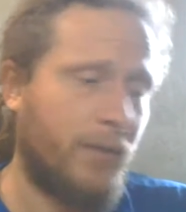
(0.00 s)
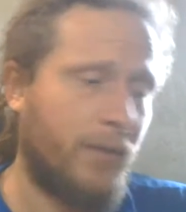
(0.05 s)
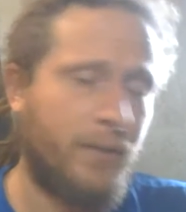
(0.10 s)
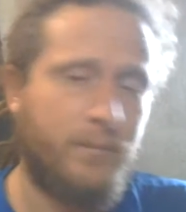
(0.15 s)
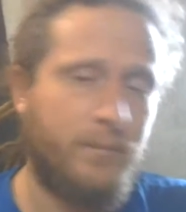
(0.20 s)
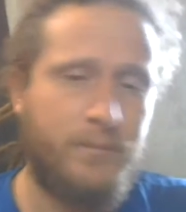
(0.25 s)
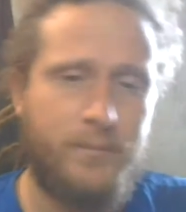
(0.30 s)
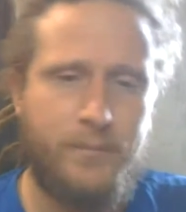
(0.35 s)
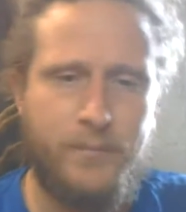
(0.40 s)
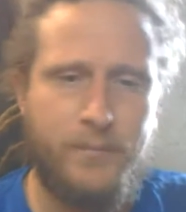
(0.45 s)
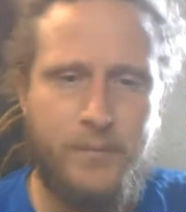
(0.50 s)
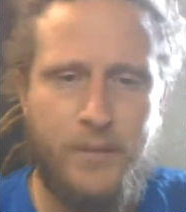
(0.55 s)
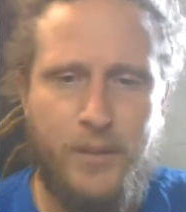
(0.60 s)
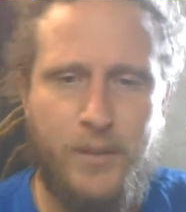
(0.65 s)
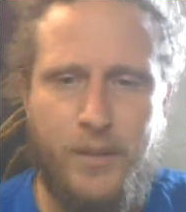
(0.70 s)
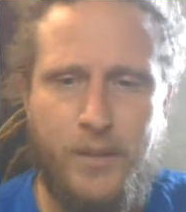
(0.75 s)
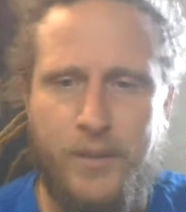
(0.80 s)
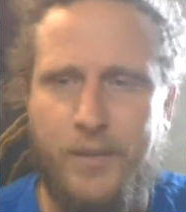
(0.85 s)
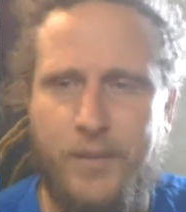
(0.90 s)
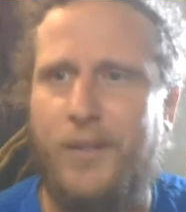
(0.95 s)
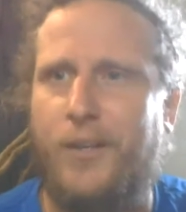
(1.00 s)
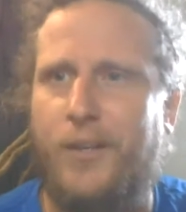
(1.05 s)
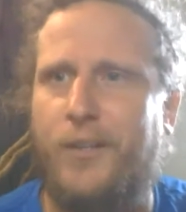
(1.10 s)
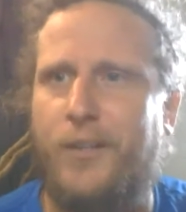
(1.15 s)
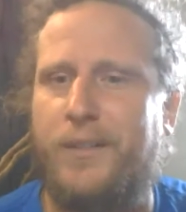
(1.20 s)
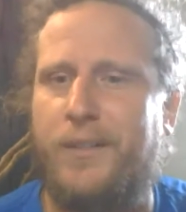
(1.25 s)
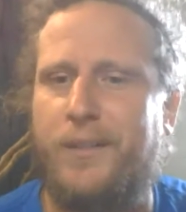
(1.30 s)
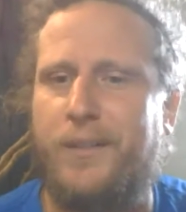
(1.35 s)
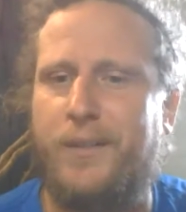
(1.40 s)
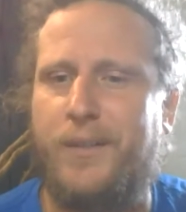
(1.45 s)
but
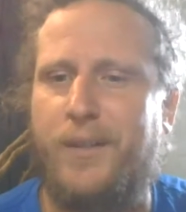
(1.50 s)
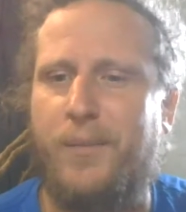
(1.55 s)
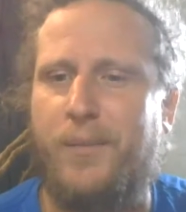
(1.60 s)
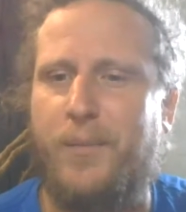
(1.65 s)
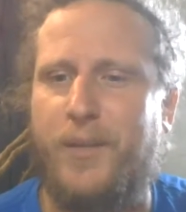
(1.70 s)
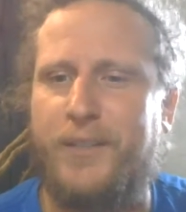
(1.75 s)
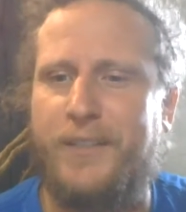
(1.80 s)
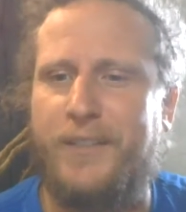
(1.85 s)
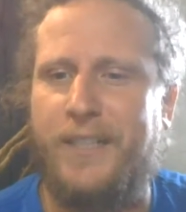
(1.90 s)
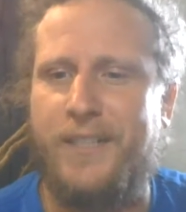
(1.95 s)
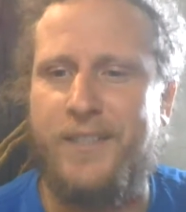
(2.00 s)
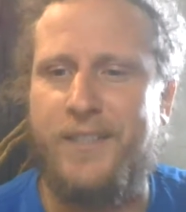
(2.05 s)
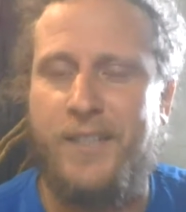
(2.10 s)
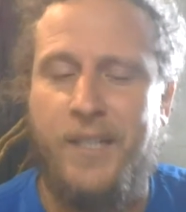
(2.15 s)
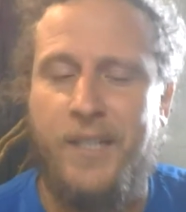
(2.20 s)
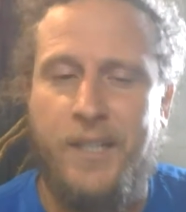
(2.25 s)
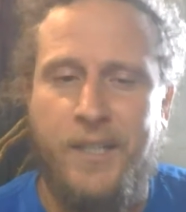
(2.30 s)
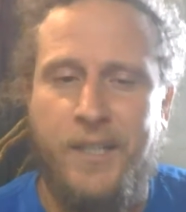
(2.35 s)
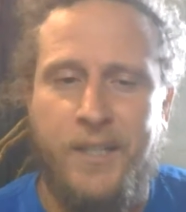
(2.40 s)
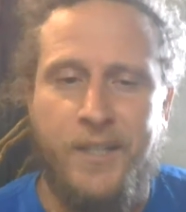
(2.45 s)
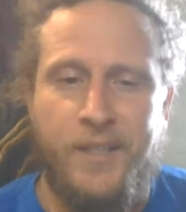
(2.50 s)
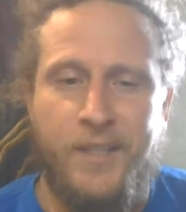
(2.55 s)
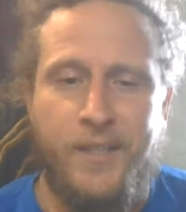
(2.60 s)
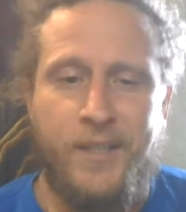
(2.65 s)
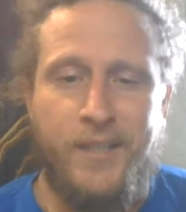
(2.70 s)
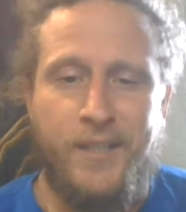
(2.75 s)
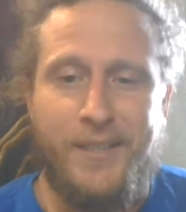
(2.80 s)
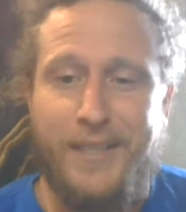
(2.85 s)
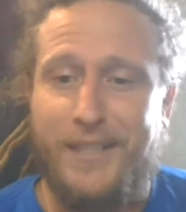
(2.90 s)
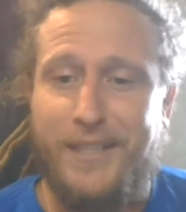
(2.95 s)
call it a podcast.
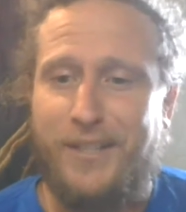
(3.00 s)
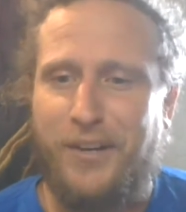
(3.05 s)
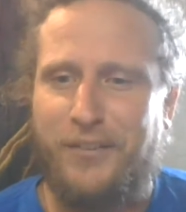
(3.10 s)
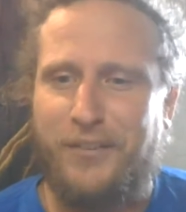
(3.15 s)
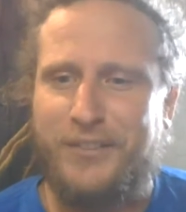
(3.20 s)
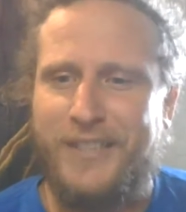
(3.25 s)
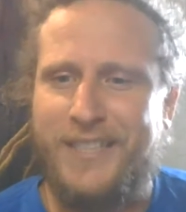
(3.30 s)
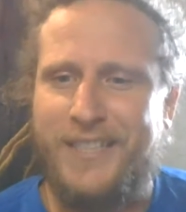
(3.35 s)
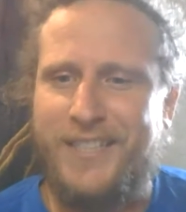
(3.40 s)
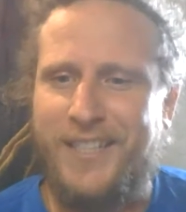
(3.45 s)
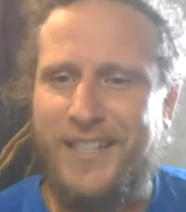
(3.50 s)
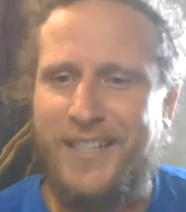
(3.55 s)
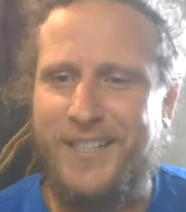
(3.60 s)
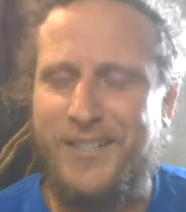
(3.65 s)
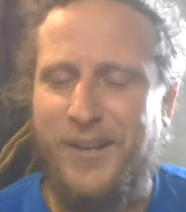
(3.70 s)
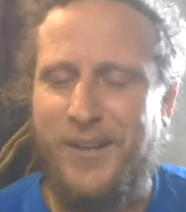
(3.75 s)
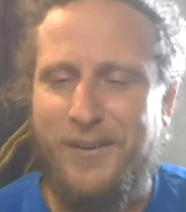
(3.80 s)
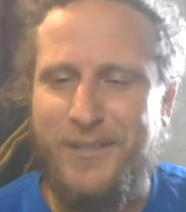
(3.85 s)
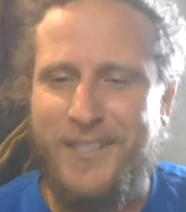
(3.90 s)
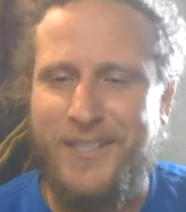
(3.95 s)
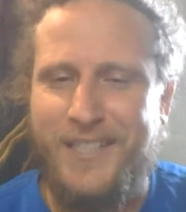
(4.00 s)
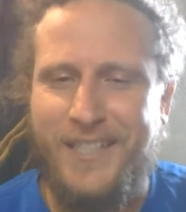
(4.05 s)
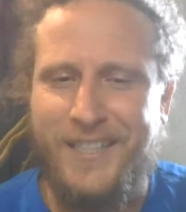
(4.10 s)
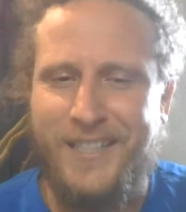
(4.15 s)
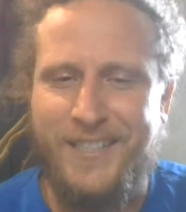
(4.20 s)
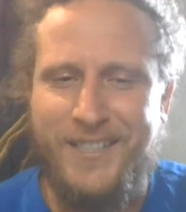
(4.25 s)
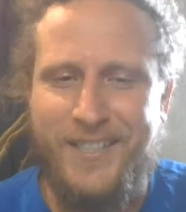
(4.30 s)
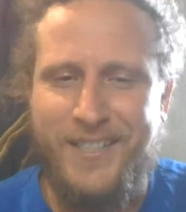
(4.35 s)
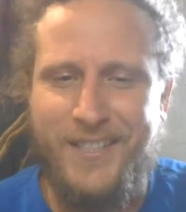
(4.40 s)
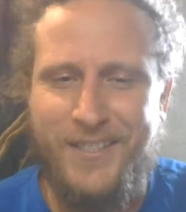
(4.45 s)
Thank you all for listening as always,
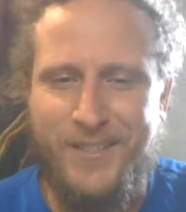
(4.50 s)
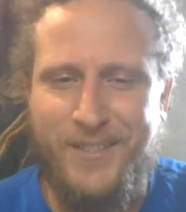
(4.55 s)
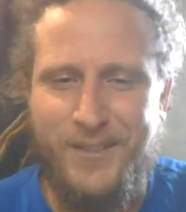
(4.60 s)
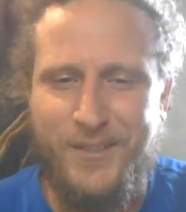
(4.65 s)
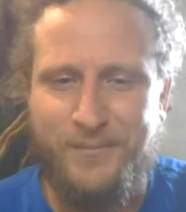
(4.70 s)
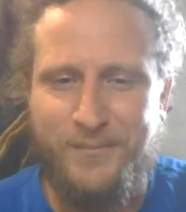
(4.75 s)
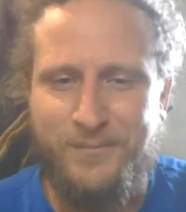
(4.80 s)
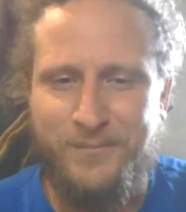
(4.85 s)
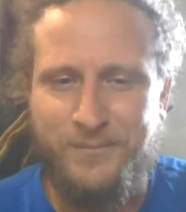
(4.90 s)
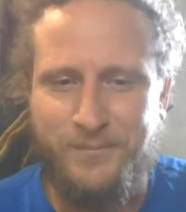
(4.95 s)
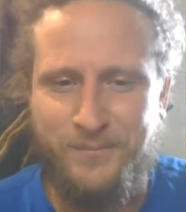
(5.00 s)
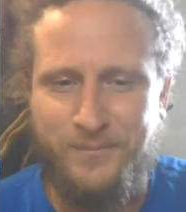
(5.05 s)
and see you soon.